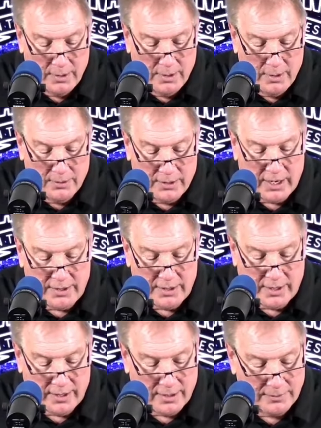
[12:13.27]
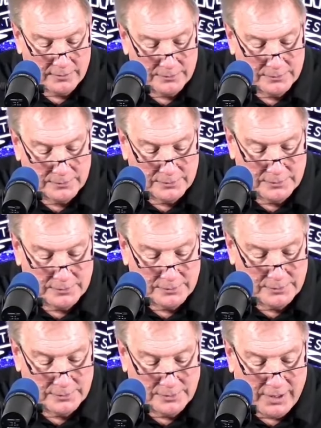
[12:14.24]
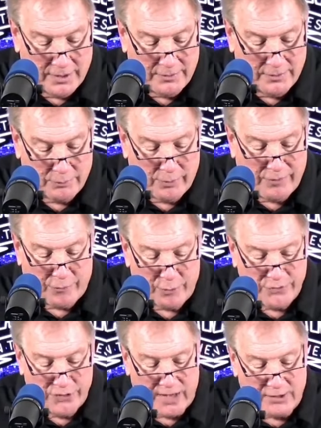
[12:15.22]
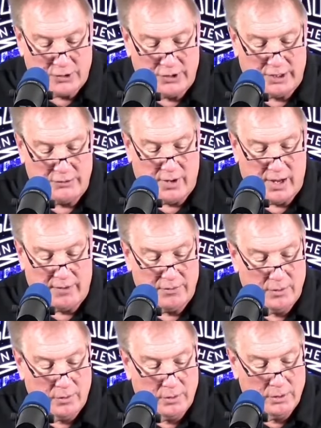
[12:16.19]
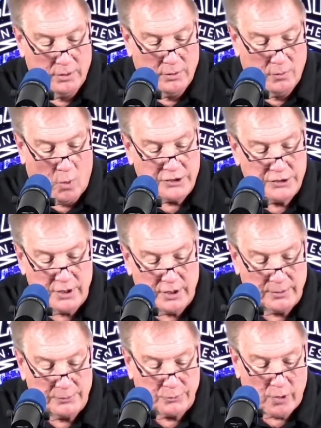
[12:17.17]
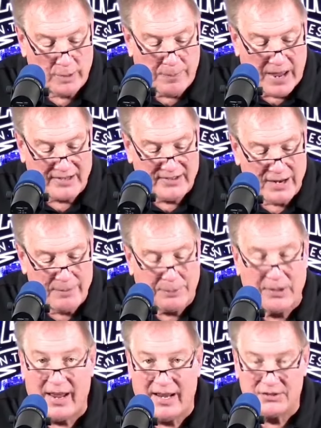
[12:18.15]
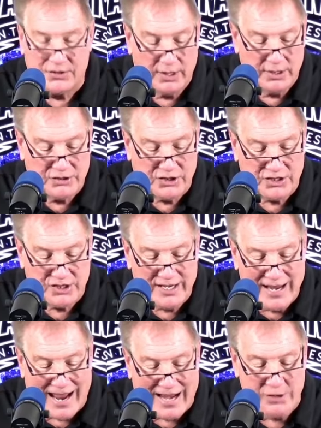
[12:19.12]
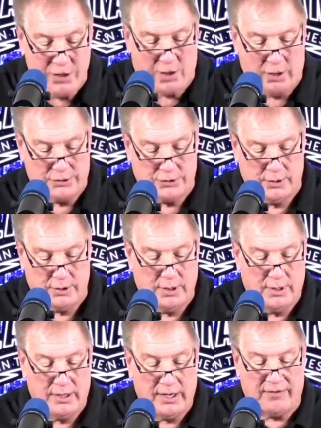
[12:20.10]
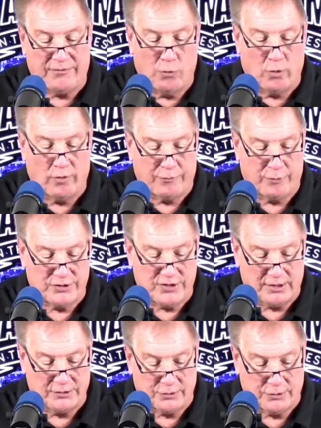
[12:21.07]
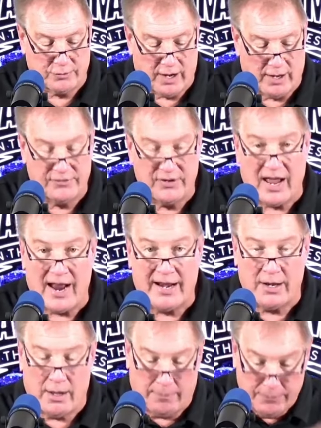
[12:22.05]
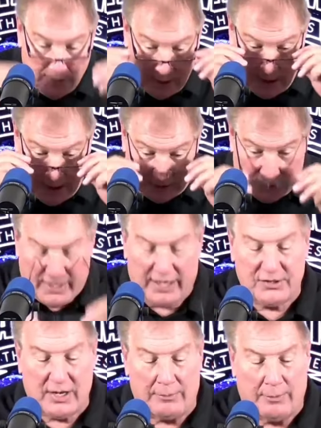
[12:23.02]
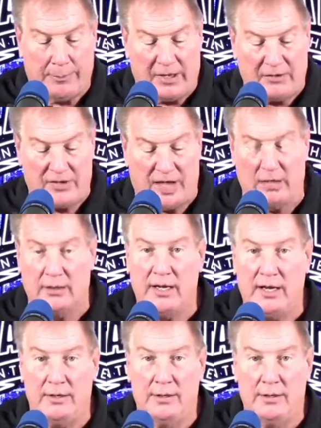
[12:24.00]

They had 3 first downs on that drive. Washington comes right back, 10 plays, 69 yards. They get 4 first downs on the drive, tie it up. That's the last time the Bengals had a lead.